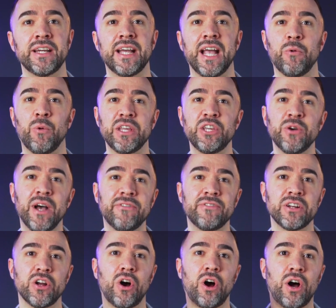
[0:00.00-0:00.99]
And when you have
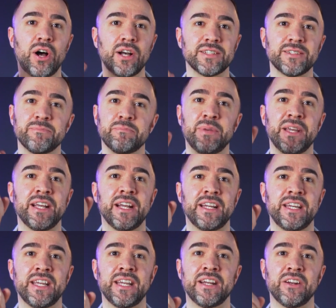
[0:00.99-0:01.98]
an awesome big
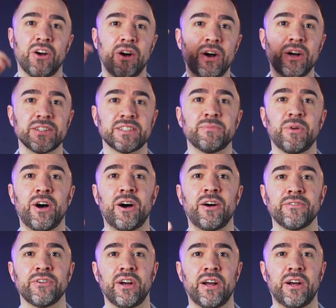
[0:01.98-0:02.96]
idea and awesome
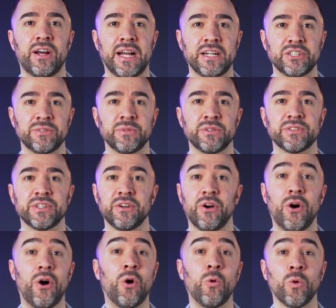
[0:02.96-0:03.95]
offer attributes that
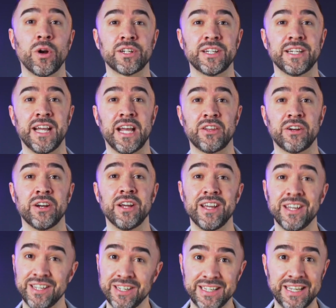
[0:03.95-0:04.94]
all work together,
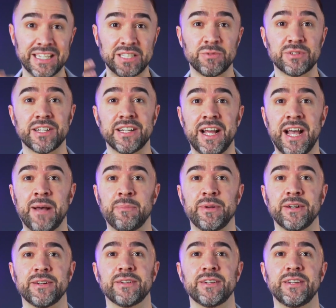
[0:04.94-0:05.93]
guess what's going to
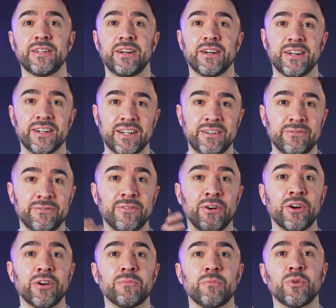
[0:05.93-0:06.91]
happen? You're going to
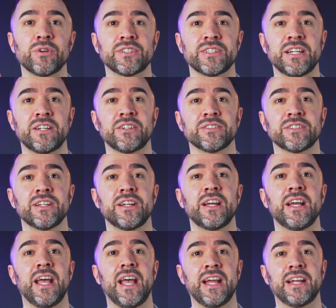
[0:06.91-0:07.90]
convert more sales
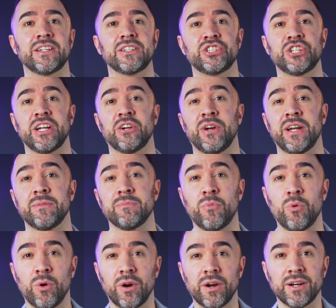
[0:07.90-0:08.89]
and generate
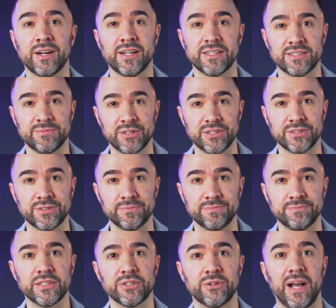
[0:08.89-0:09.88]
more customers.
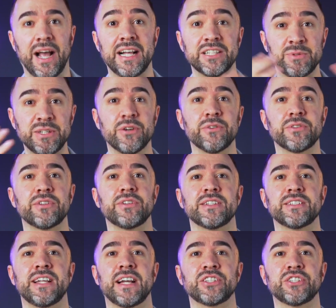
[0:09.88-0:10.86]
So as we go through
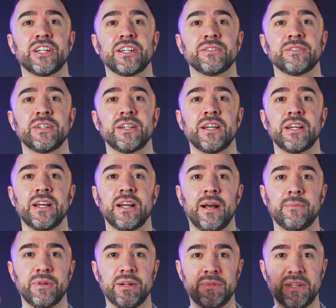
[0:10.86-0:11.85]
this section,
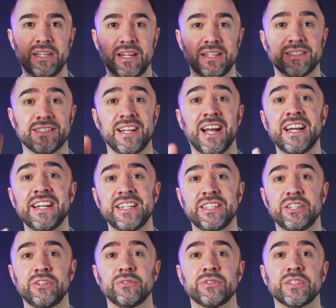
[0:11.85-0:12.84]
I'm going to be assigning
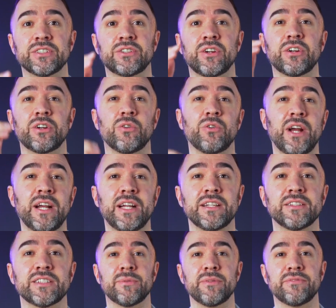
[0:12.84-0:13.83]
you to start
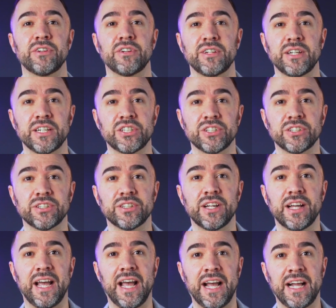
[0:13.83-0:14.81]
creating of your initial
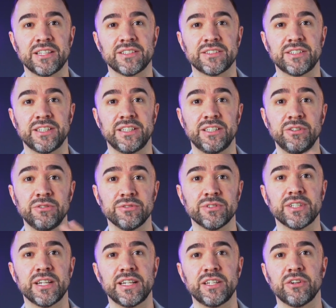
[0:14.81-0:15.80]
ads to
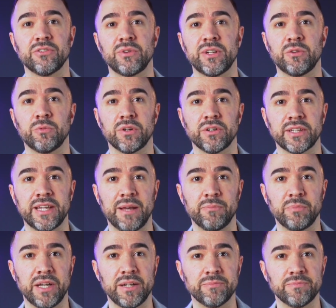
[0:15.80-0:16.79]
use in your real world
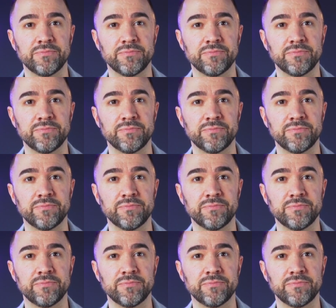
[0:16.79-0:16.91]
campaign.